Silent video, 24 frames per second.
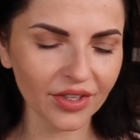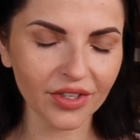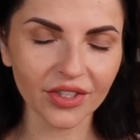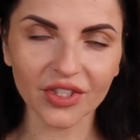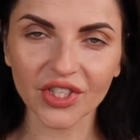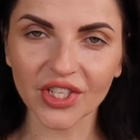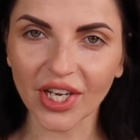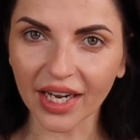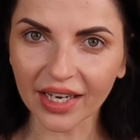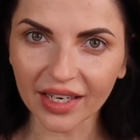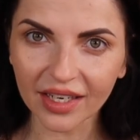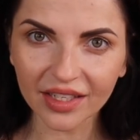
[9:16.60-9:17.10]

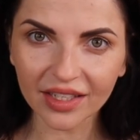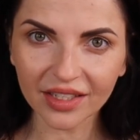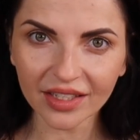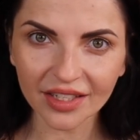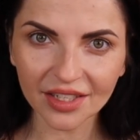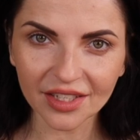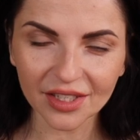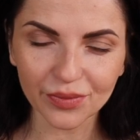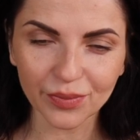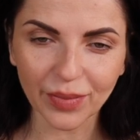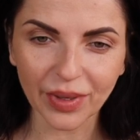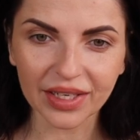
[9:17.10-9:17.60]
JACLYN
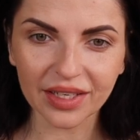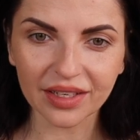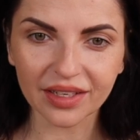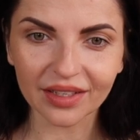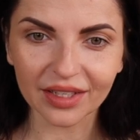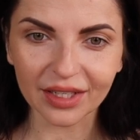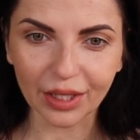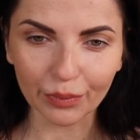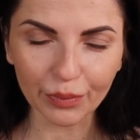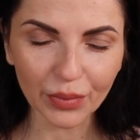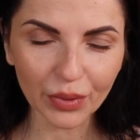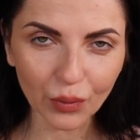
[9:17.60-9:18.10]
is my
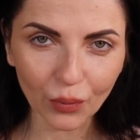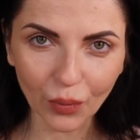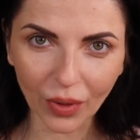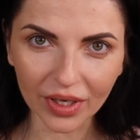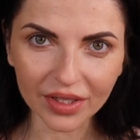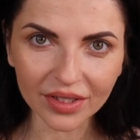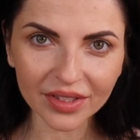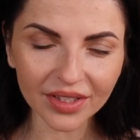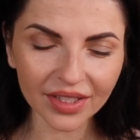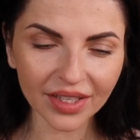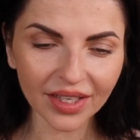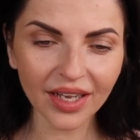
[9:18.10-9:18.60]
number
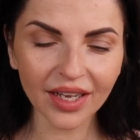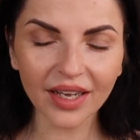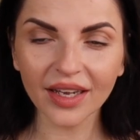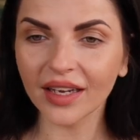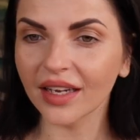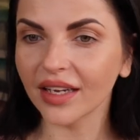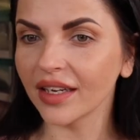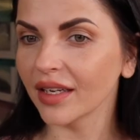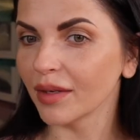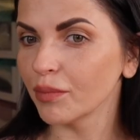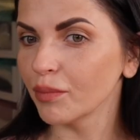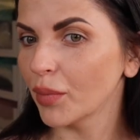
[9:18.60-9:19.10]
one
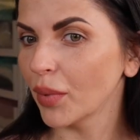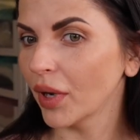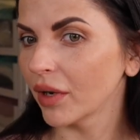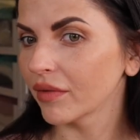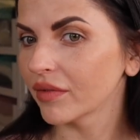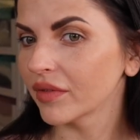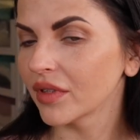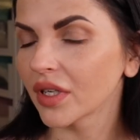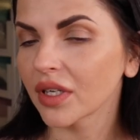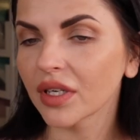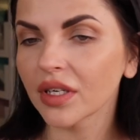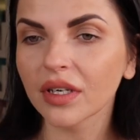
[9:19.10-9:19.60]

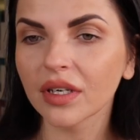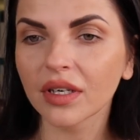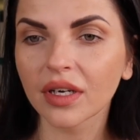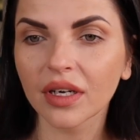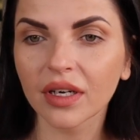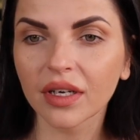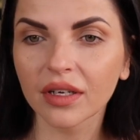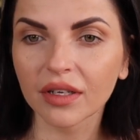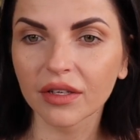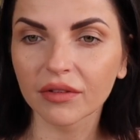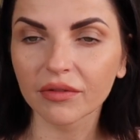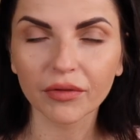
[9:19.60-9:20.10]
powder
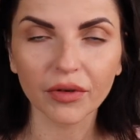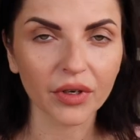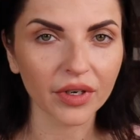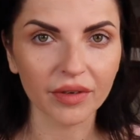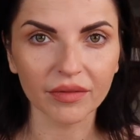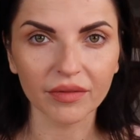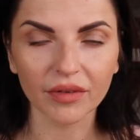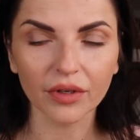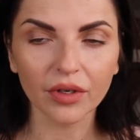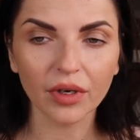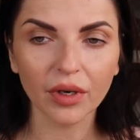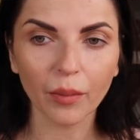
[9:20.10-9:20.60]

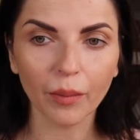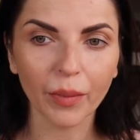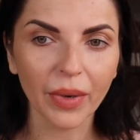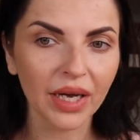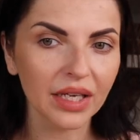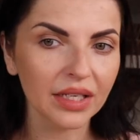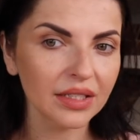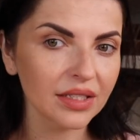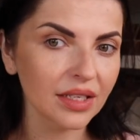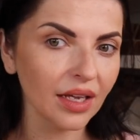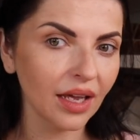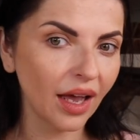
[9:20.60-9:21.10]
forever,
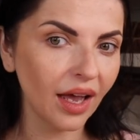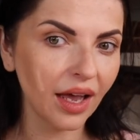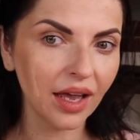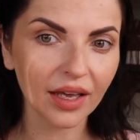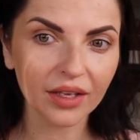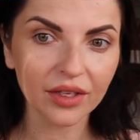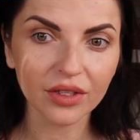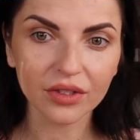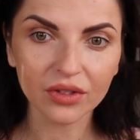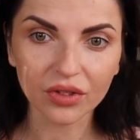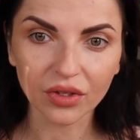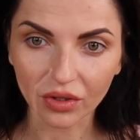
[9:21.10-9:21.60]
but
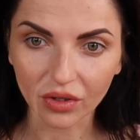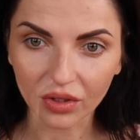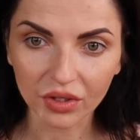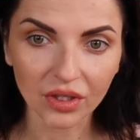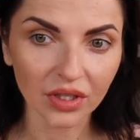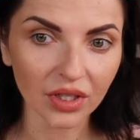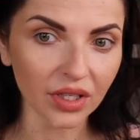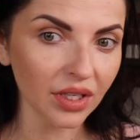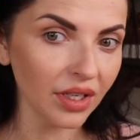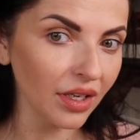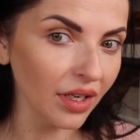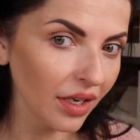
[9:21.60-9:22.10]
I
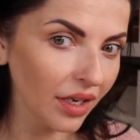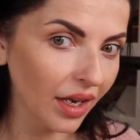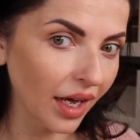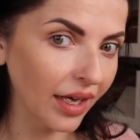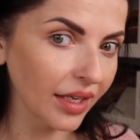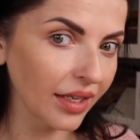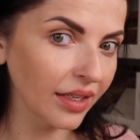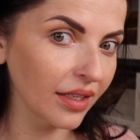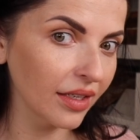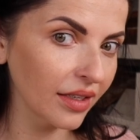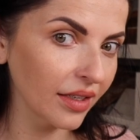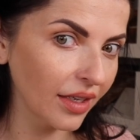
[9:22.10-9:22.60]
totally
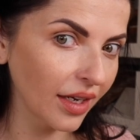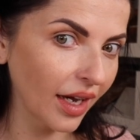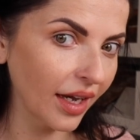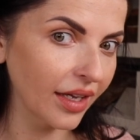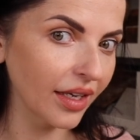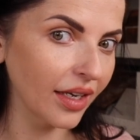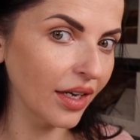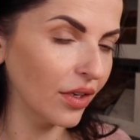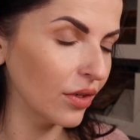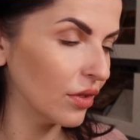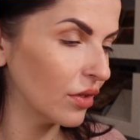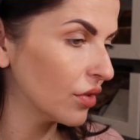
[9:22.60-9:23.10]
like
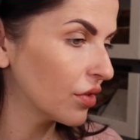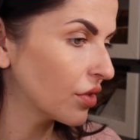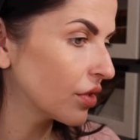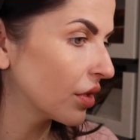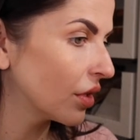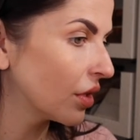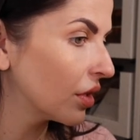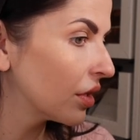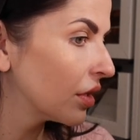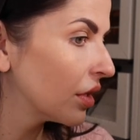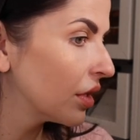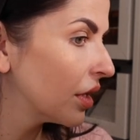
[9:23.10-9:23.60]
Caia
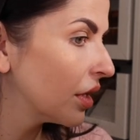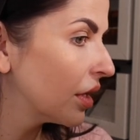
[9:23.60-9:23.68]
also.